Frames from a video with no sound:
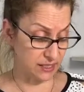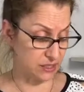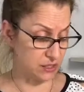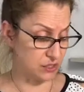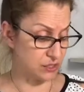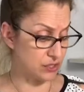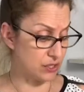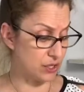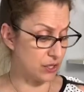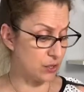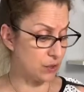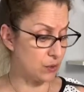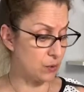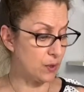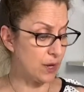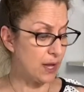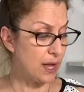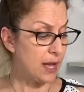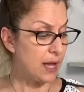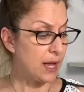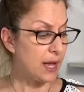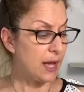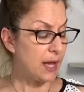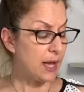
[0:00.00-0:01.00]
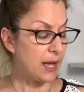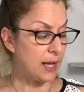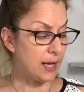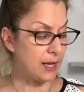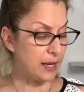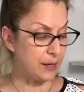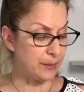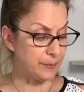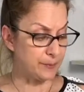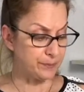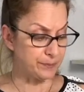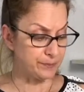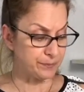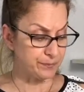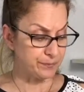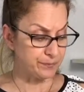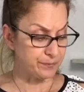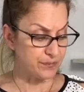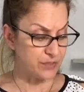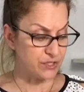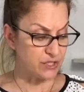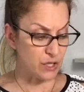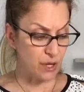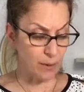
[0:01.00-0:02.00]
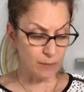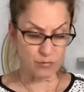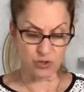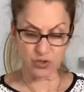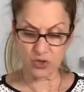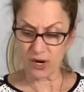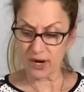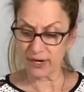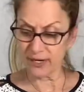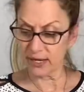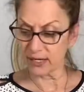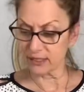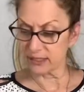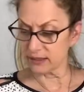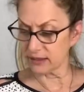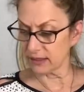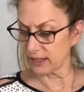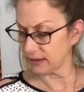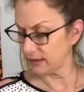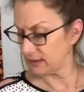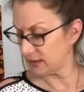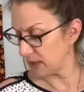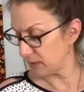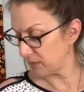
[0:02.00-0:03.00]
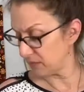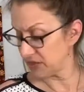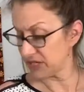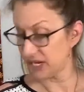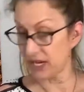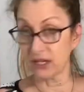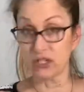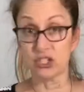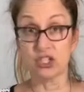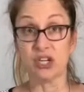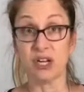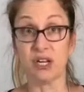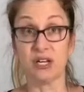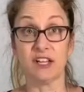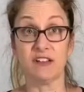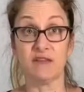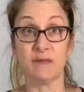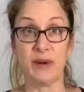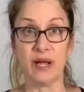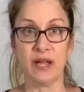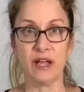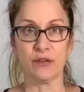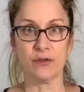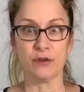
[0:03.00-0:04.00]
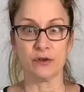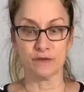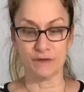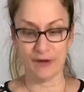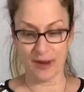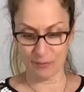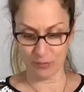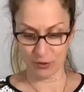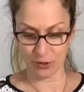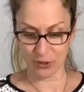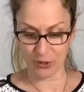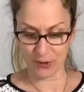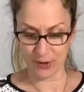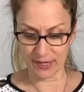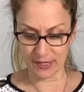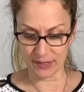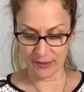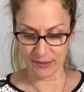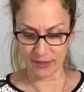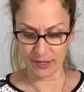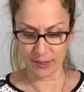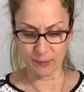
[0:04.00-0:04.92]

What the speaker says: So I'm trying not to let them touch any of my other fabric or anything.